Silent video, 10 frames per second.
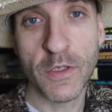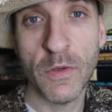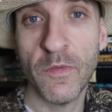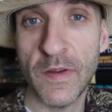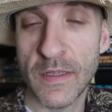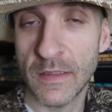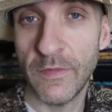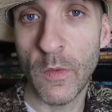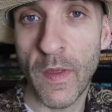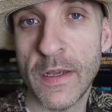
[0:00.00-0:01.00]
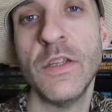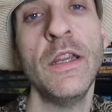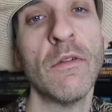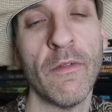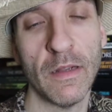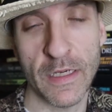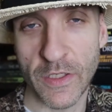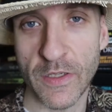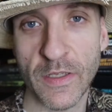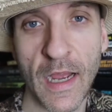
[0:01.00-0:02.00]
my two is Living with H D
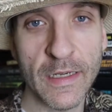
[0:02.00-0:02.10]
Revelations.